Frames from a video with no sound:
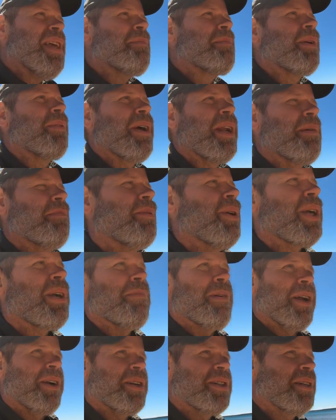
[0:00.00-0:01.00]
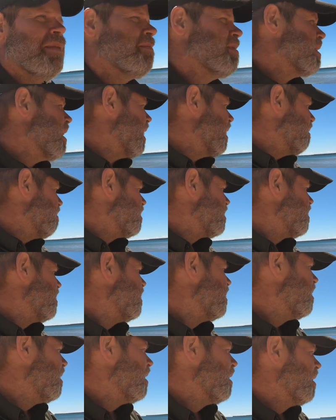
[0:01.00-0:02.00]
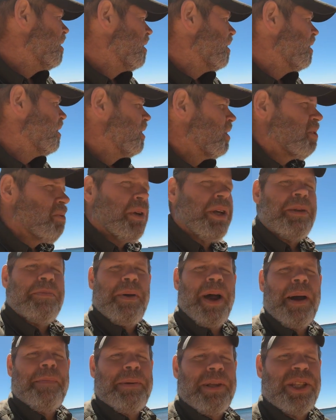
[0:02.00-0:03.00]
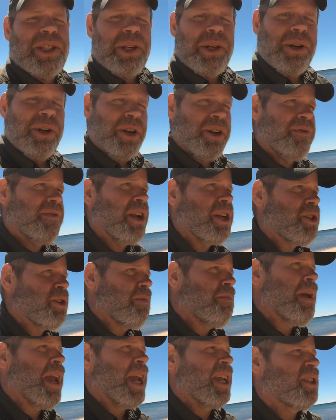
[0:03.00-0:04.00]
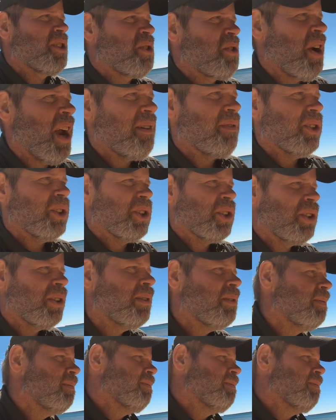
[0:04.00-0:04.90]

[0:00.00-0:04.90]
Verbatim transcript: I'm gonna write a book about her sometimes. Sweet Poppins and her adventure pants travels.